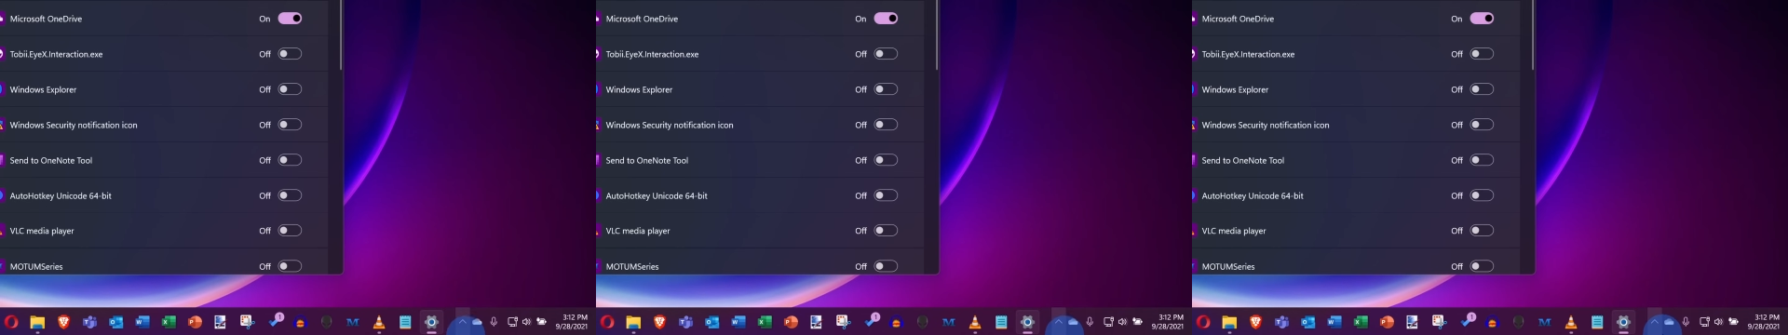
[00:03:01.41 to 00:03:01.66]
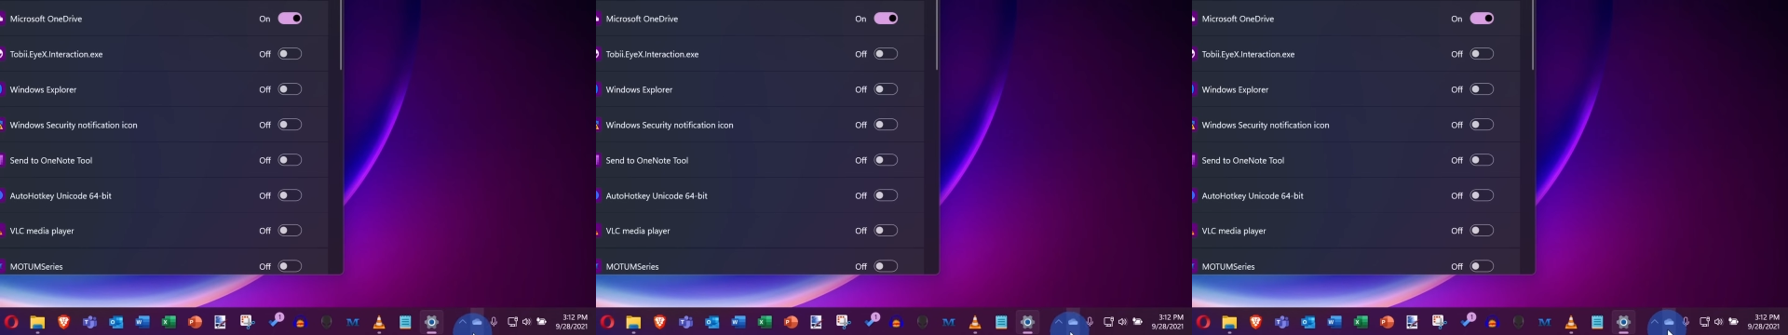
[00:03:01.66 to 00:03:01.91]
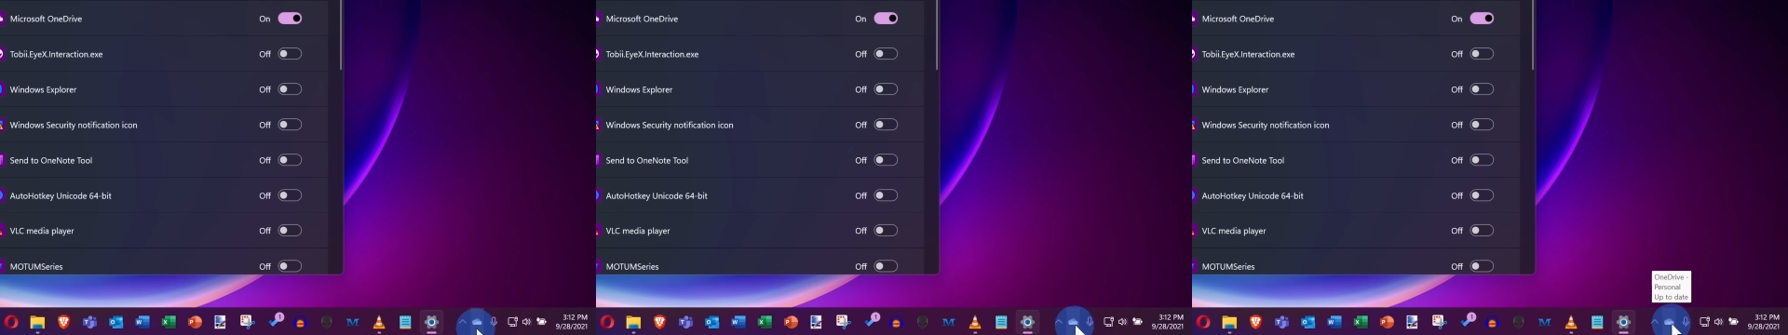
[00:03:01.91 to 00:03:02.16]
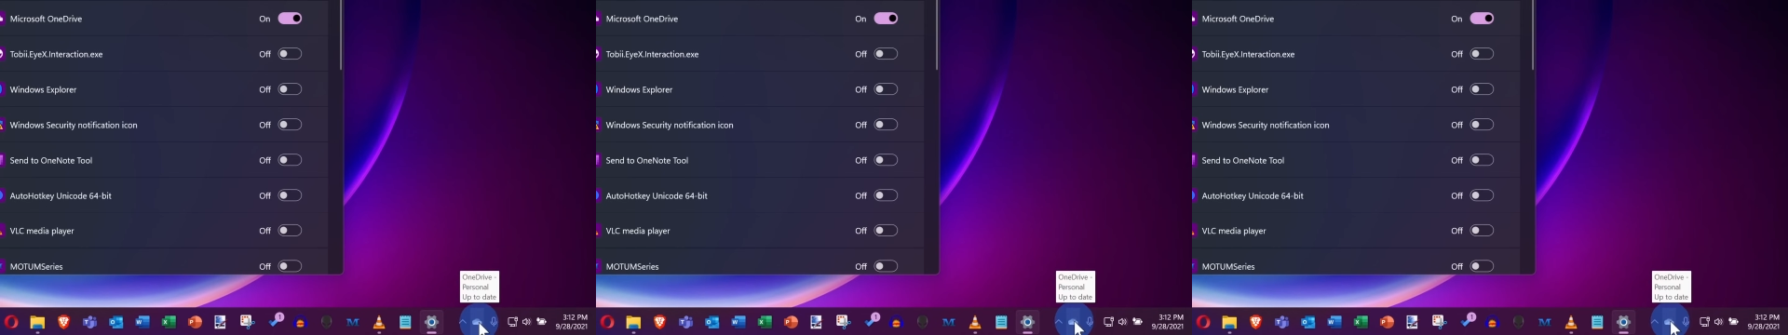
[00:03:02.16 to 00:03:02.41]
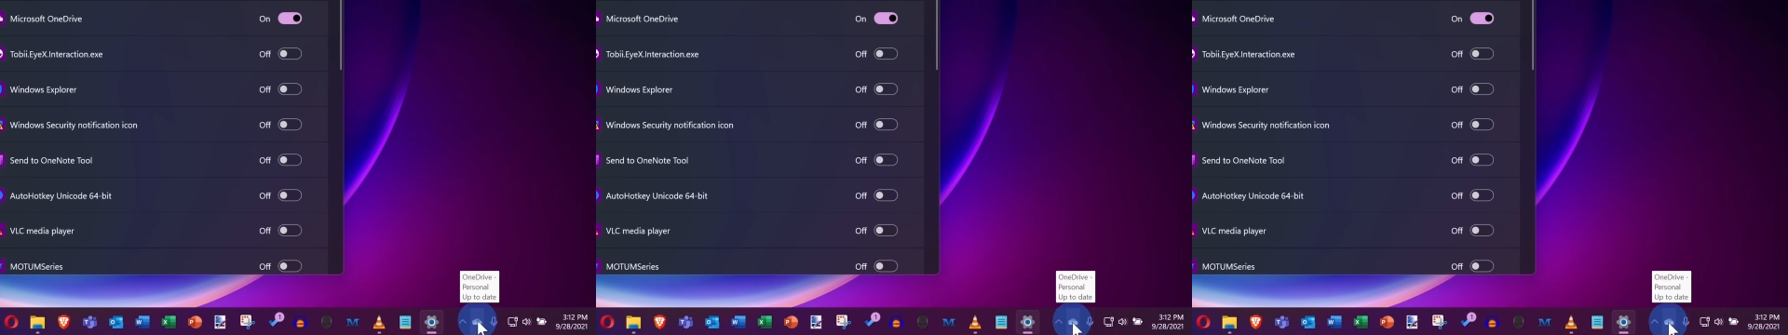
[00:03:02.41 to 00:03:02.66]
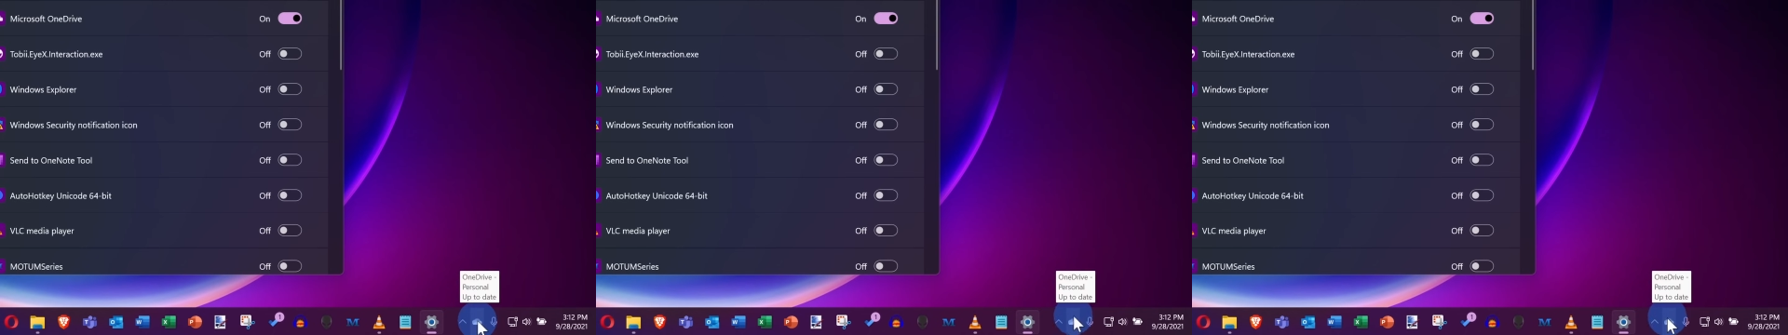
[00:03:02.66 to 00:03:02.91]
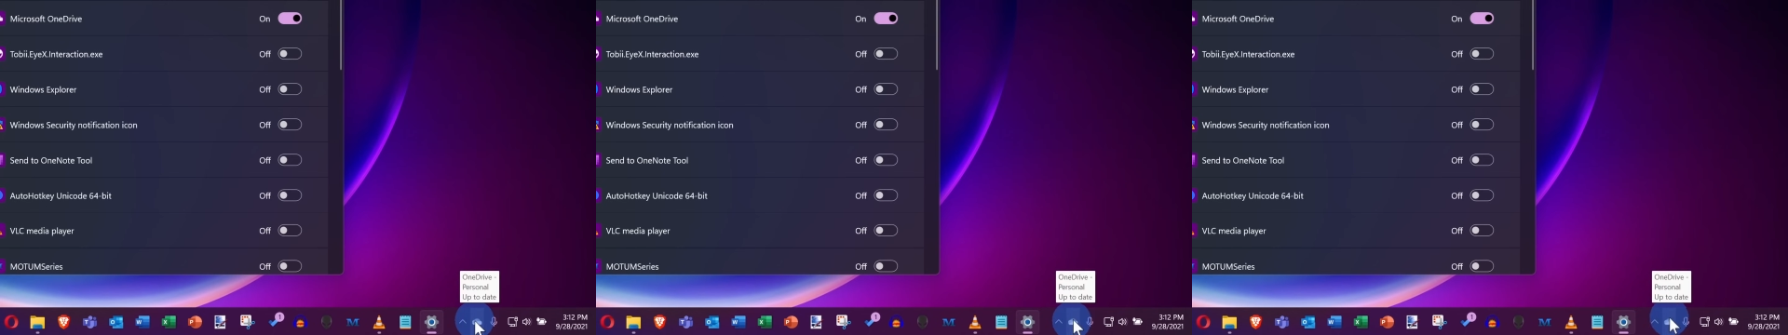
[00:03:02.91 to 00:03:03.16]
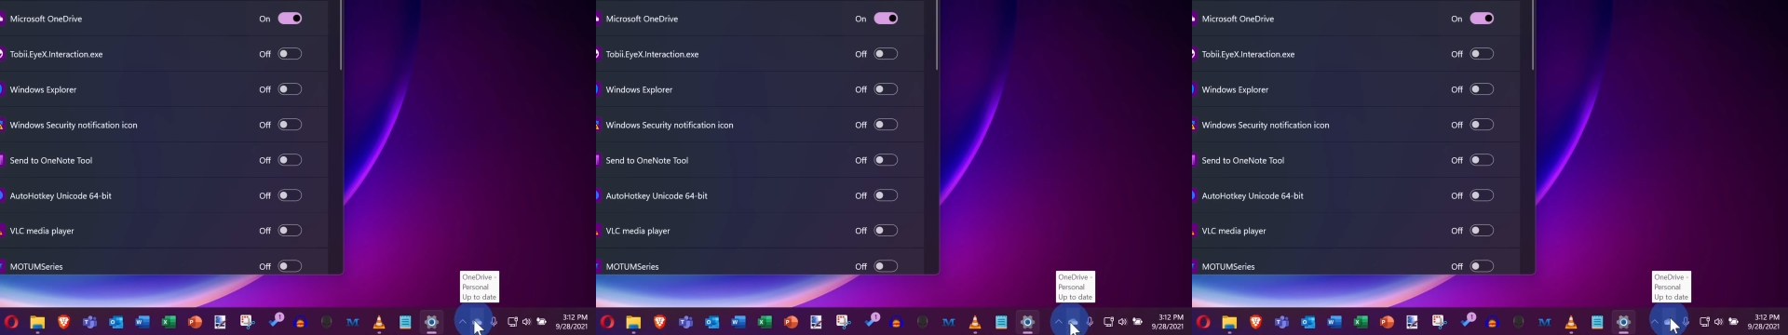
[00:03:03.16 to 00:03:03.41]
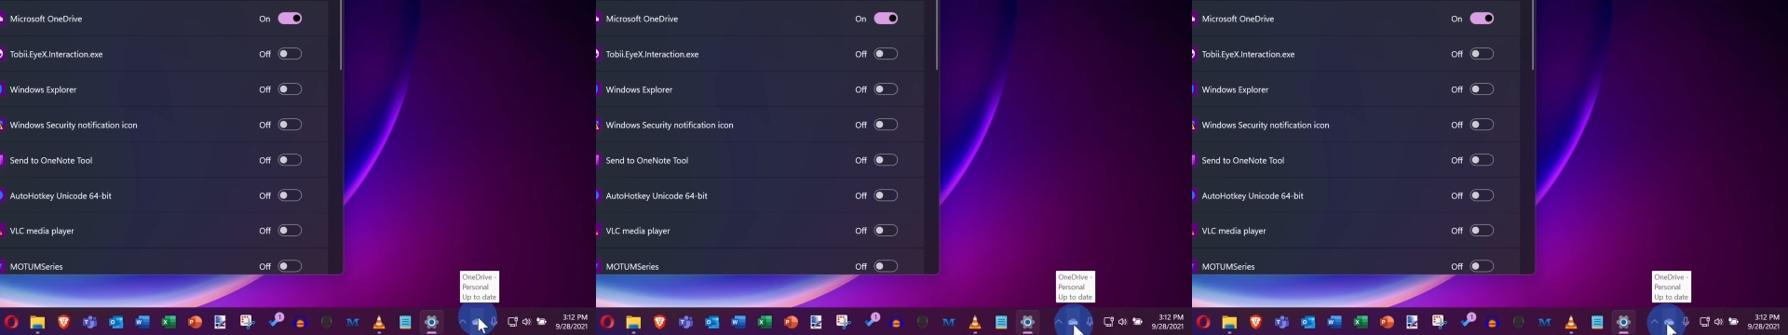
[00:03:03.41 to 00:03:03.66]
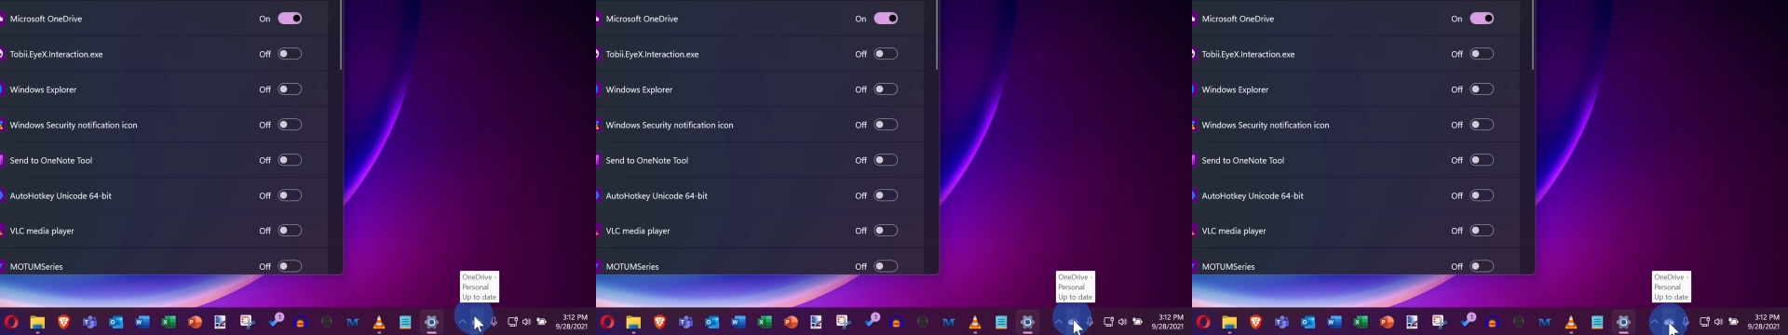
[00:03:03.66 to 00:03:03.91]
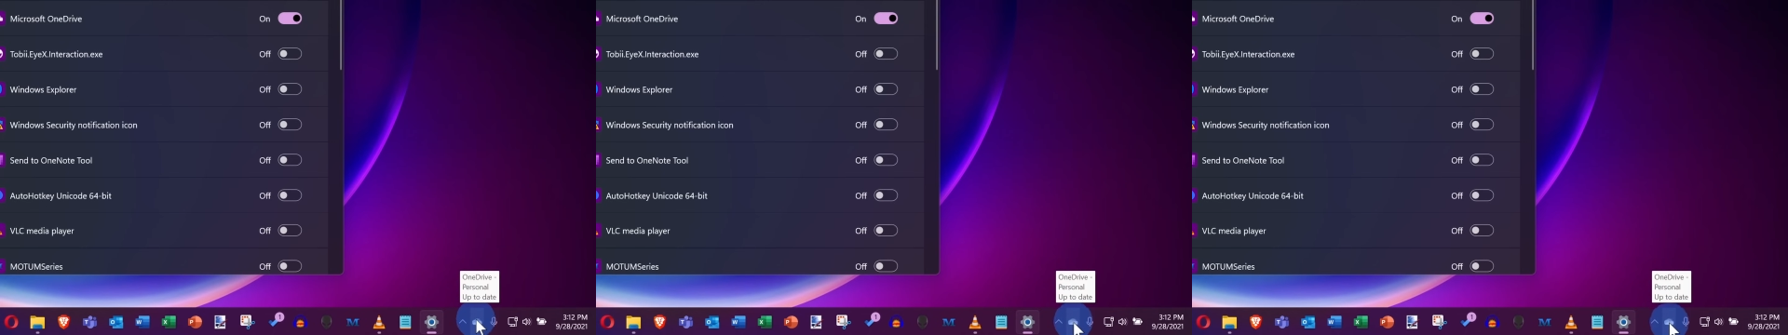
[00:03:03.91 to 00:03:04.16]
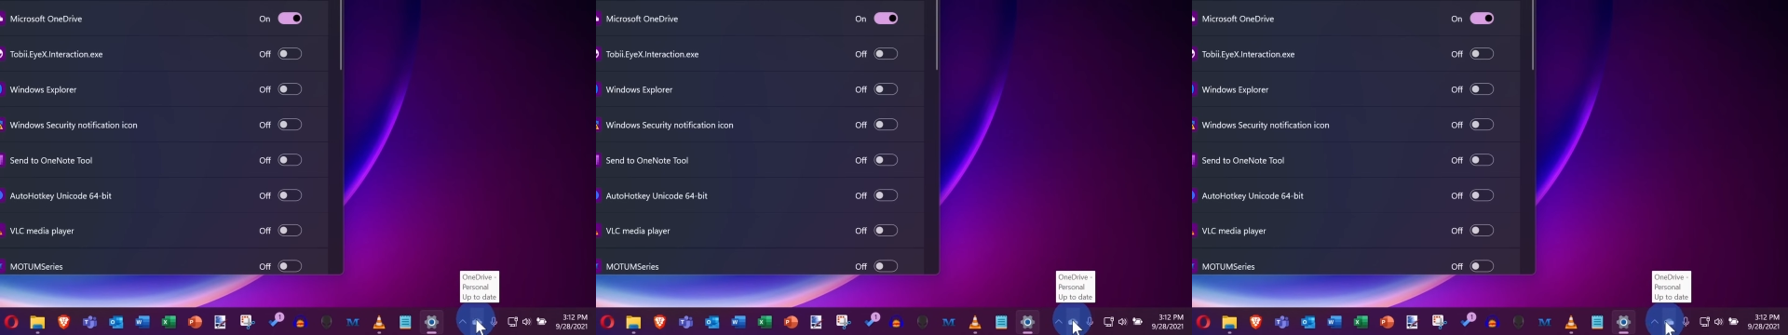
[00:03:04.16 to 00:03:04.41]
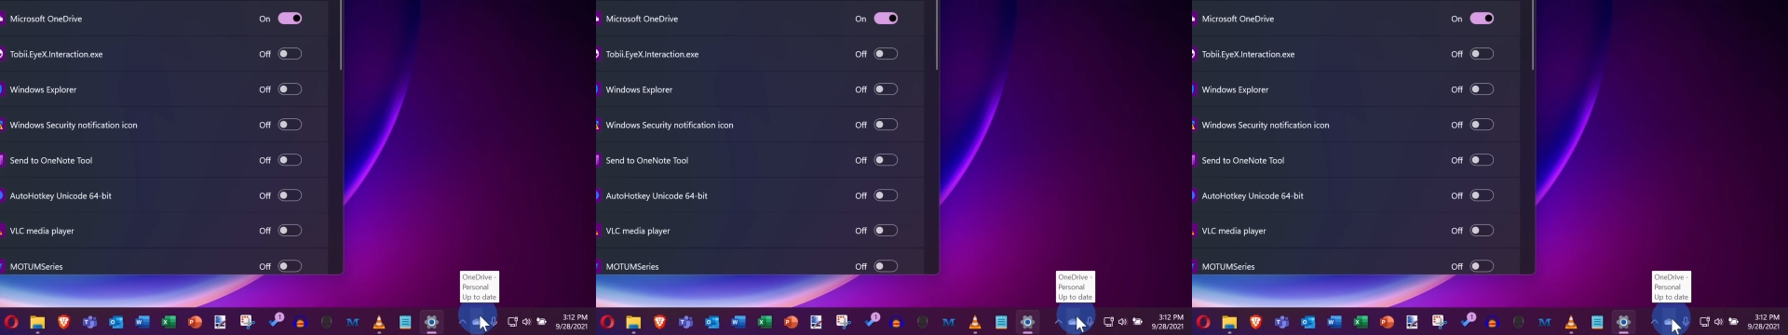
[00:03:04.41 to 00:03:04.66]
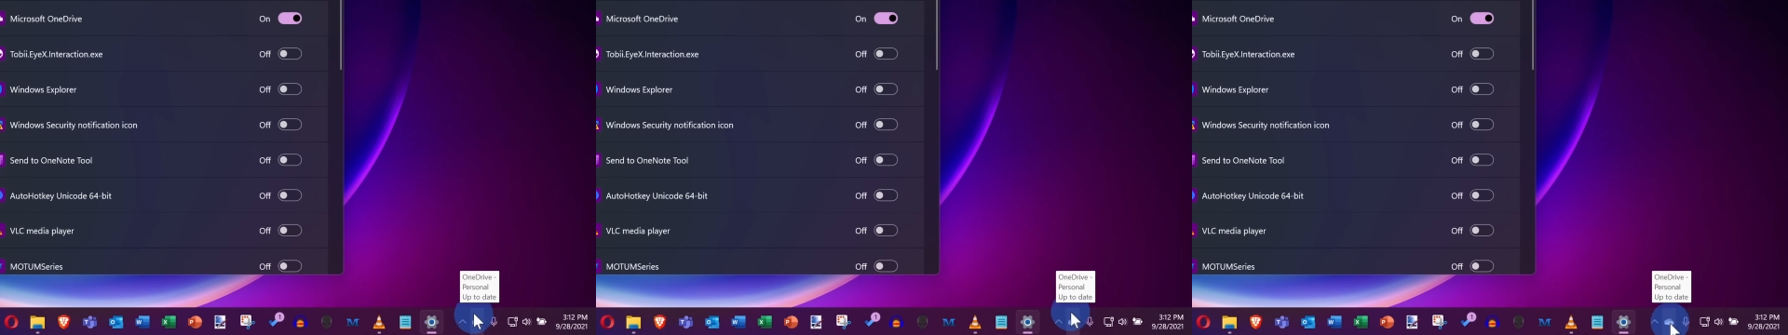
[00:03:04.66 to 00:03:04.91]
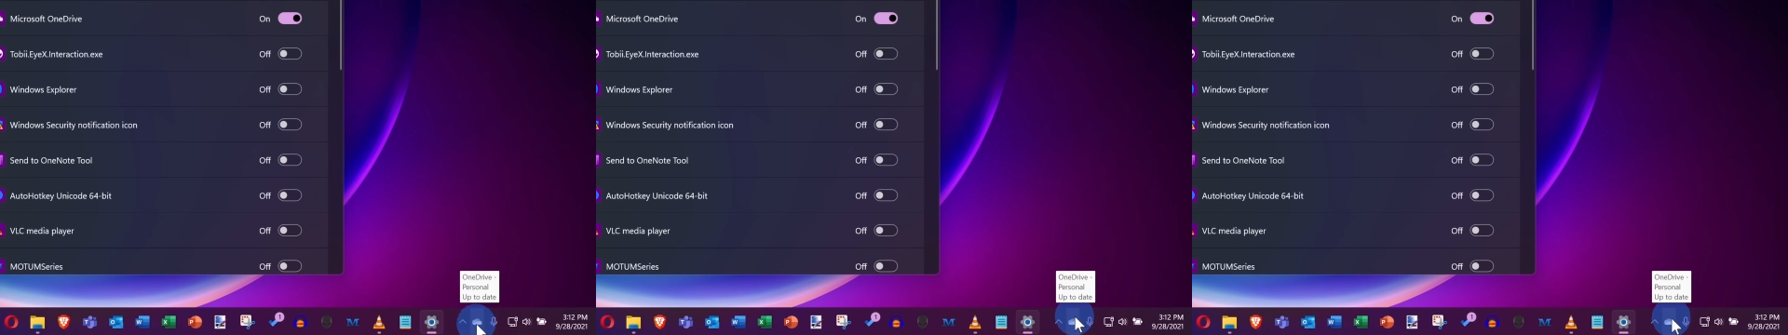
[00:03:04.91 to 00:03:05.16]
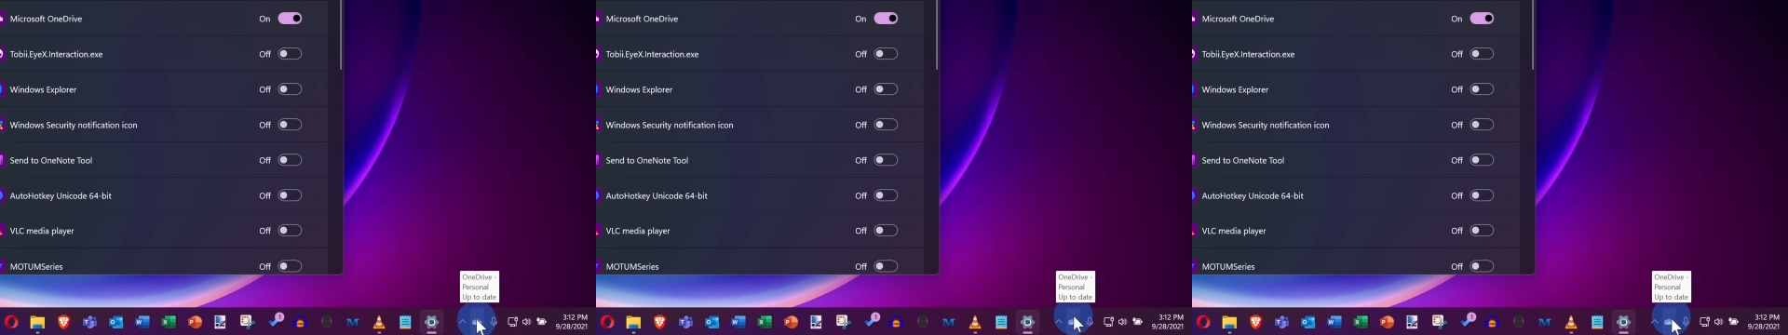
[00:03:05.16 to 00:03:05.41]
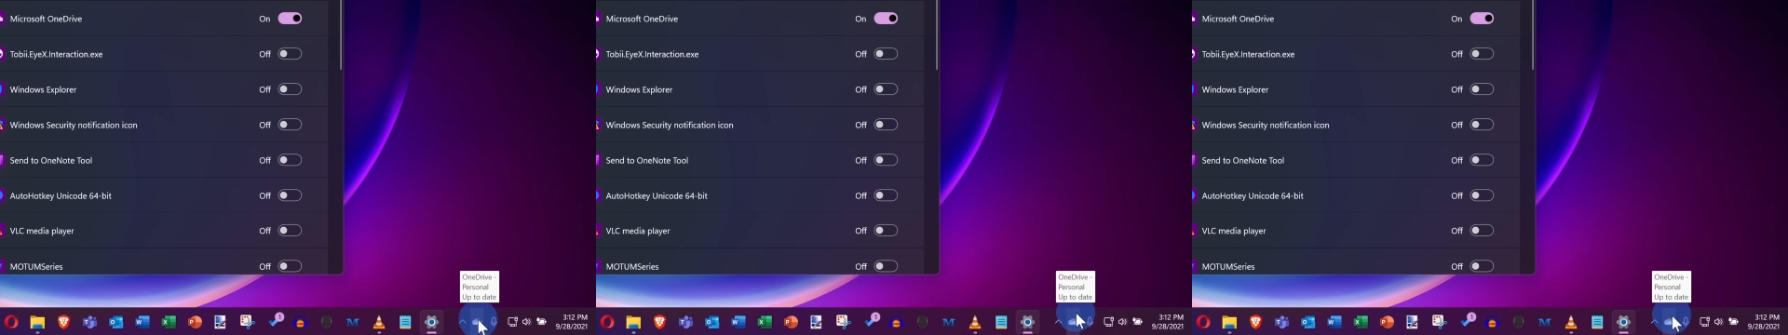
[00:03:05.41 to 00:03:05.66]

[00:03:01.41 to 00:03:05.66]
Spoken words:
No face is visible, so there are no lips to read.